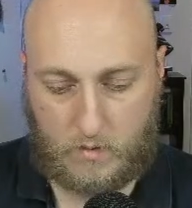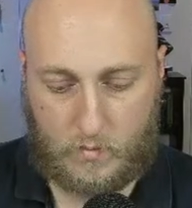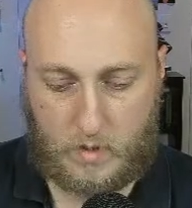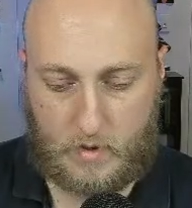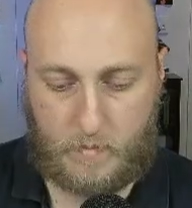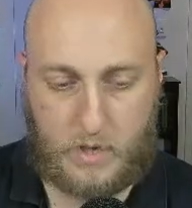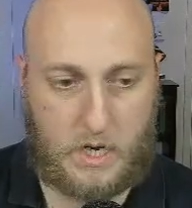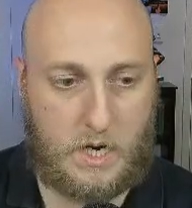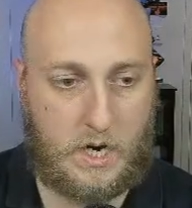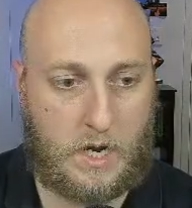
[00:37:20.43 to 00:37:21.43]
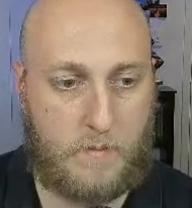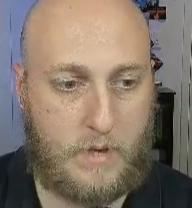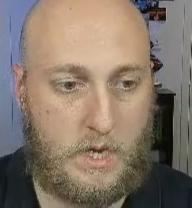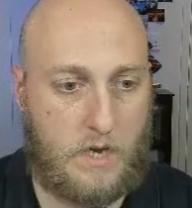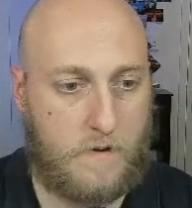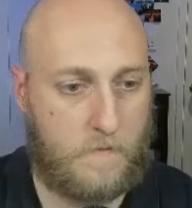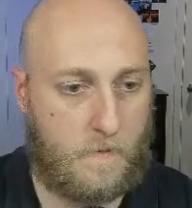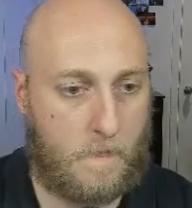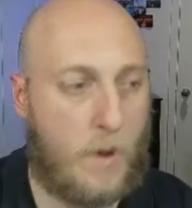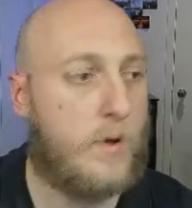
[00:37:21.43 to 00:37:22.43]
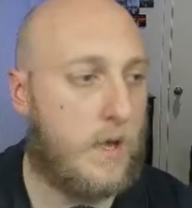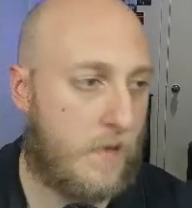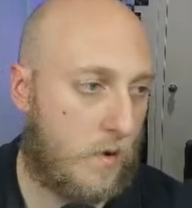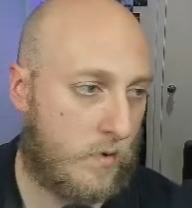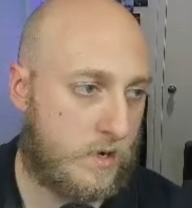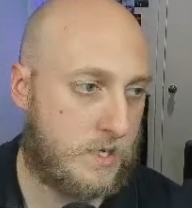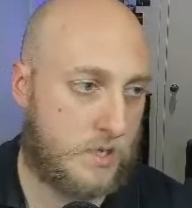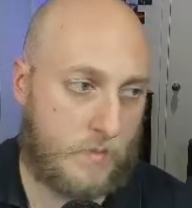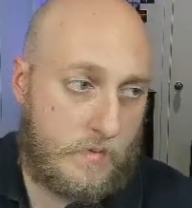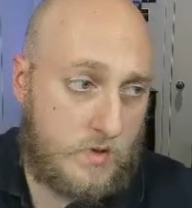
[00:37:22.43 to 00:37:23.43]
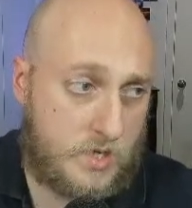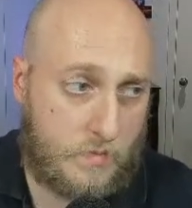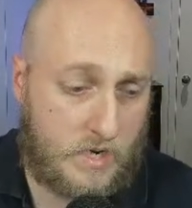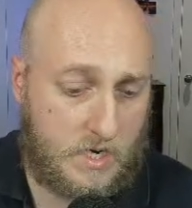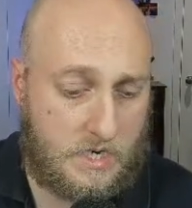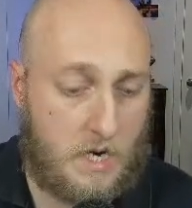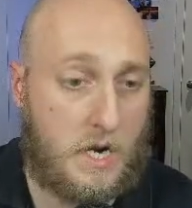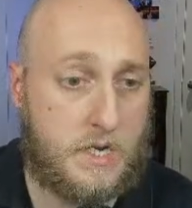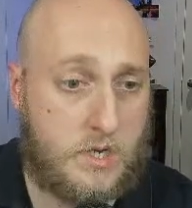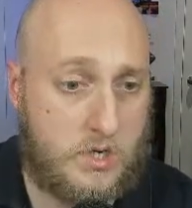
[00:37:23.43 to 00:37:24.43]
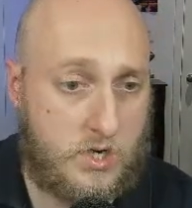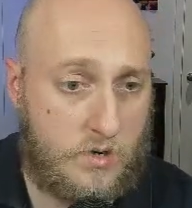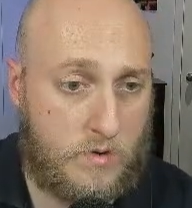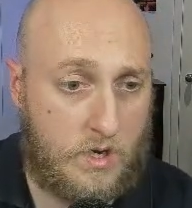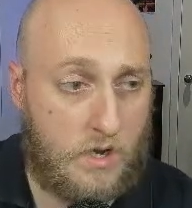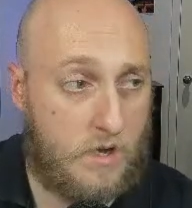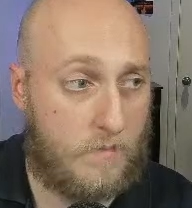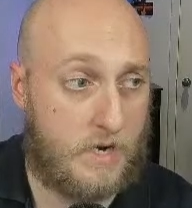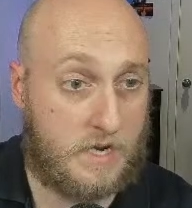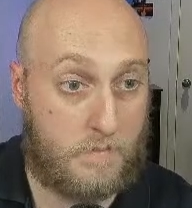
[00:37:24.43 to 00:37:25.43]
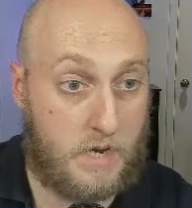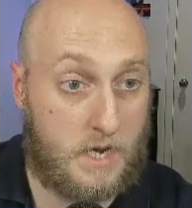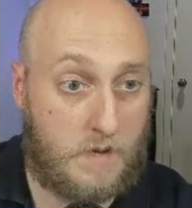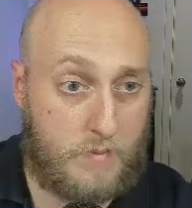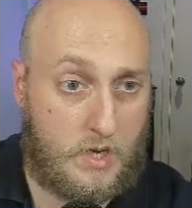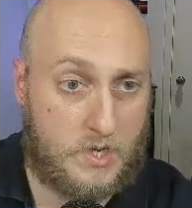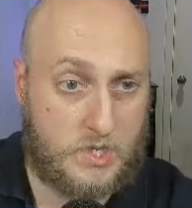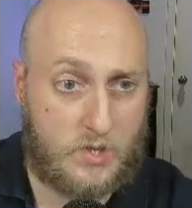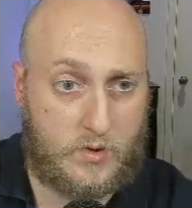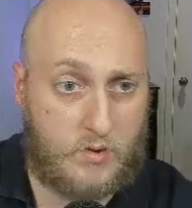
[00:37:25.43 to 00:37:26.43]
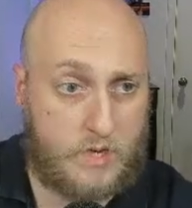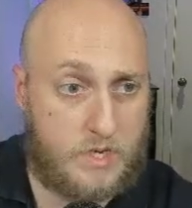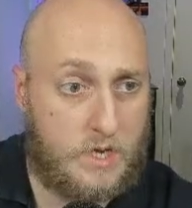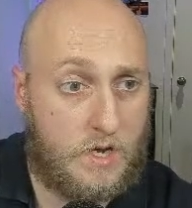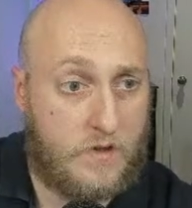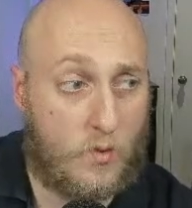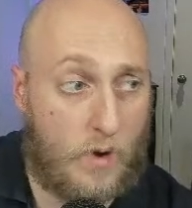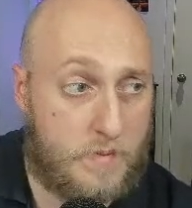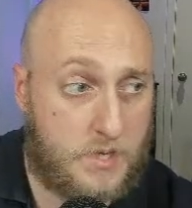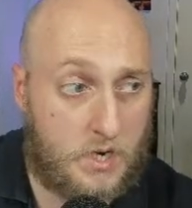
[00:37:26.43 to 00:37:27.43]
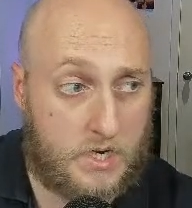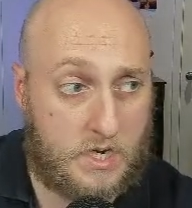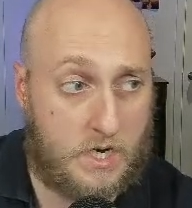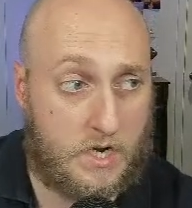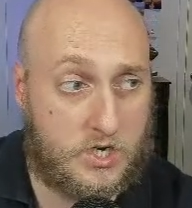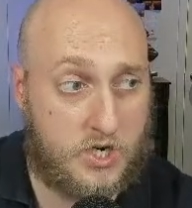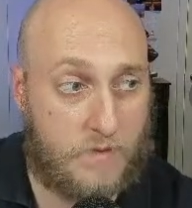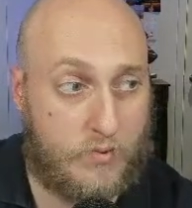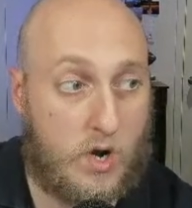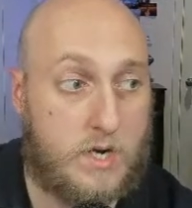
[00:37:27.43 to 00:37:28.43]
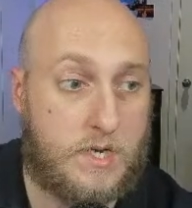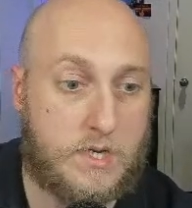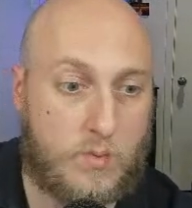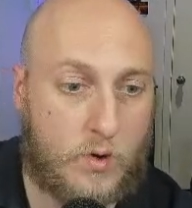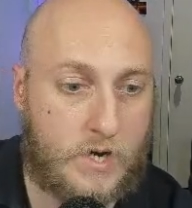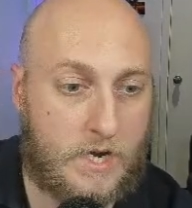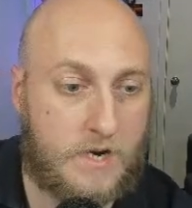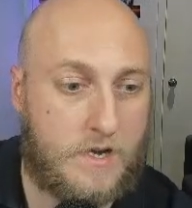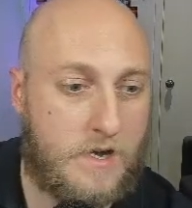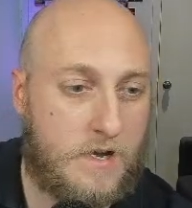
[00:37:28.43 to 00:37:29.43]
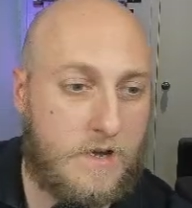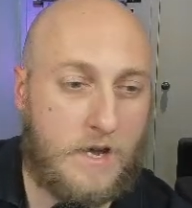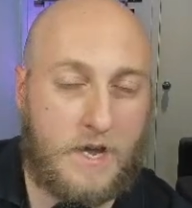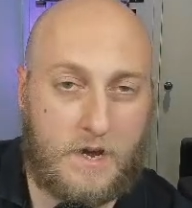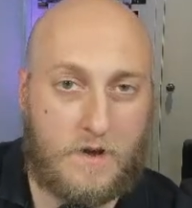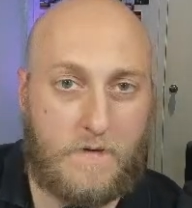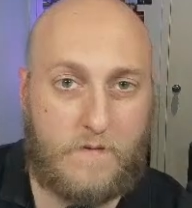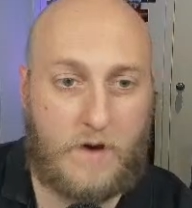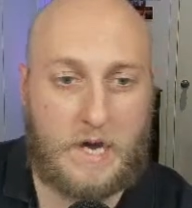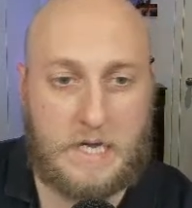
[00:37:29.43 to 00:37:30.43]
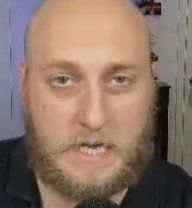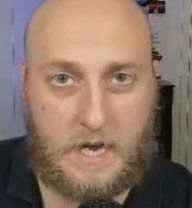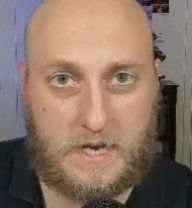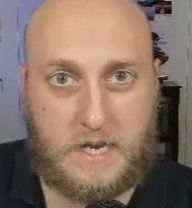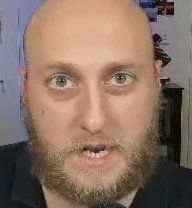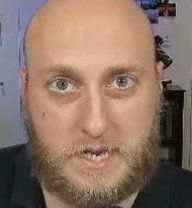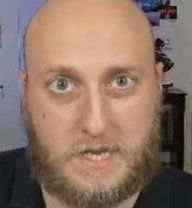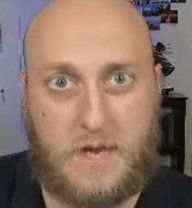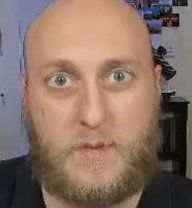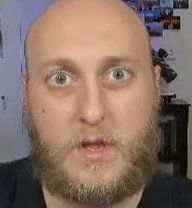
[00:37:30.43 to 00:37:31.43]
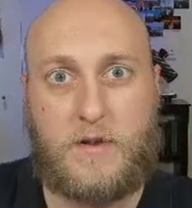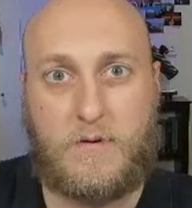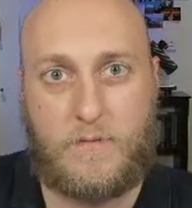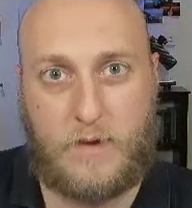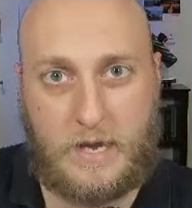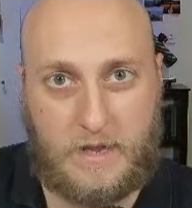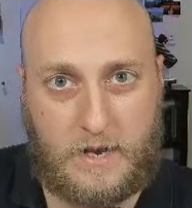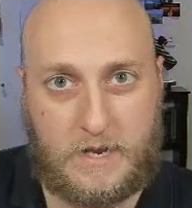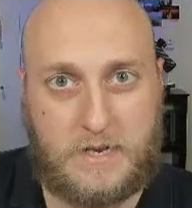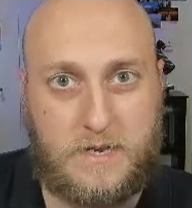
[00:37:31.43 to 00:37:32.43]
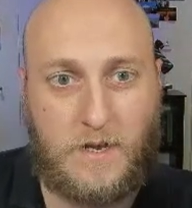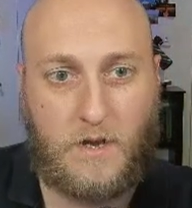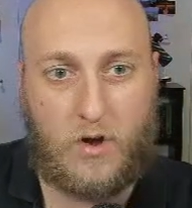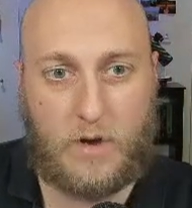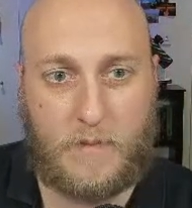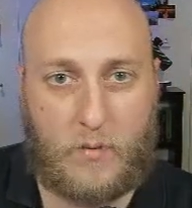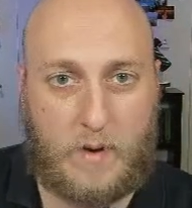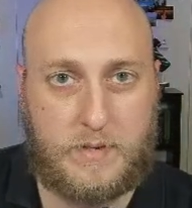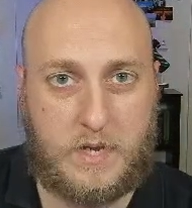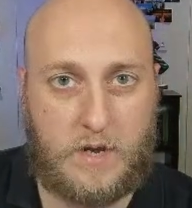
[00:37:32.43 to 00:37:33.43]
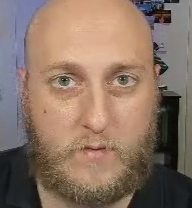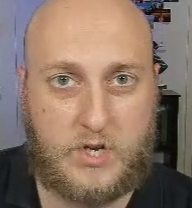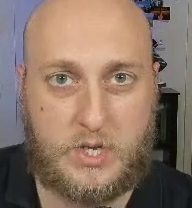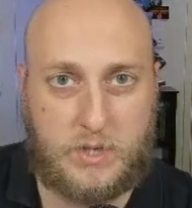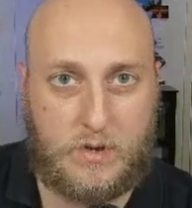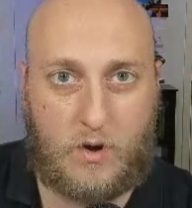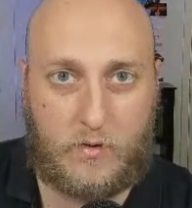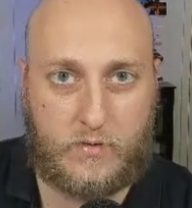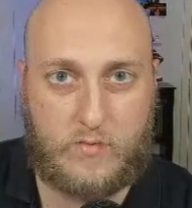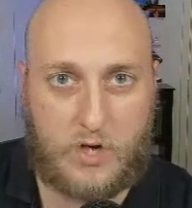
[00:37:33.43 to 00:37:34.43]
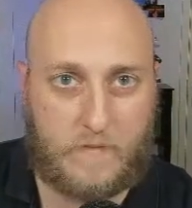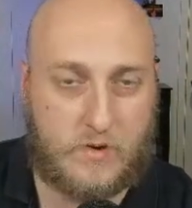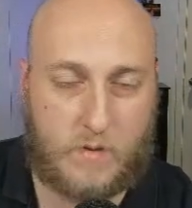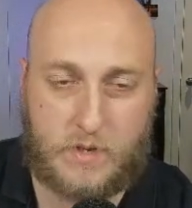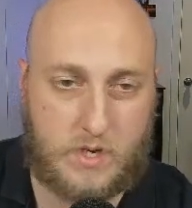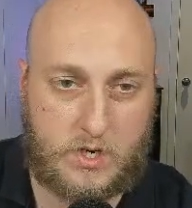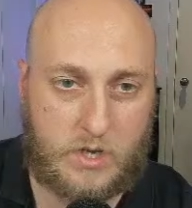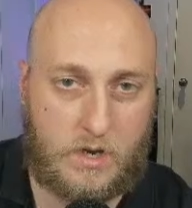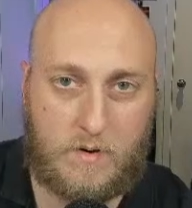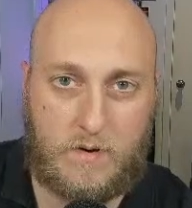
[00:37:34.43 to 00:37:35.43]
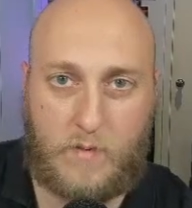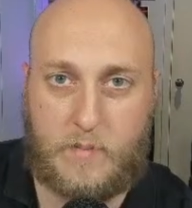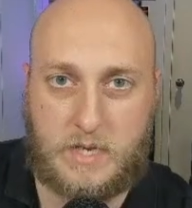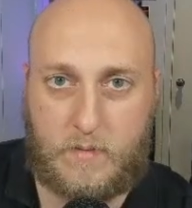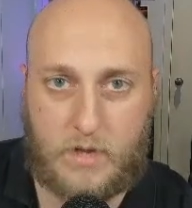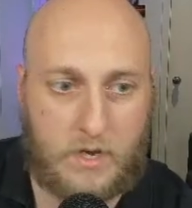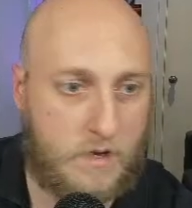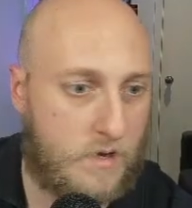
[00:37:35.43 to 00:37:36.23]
What about pinging an IP? Okay, that works. So maybe there's some kind of DNS issue, but it can ping IPs. So there is the WebSocket connection proxy is working via the x86 emulator running Linux on my website, which is all through JavaScript essentially and WebAssembly.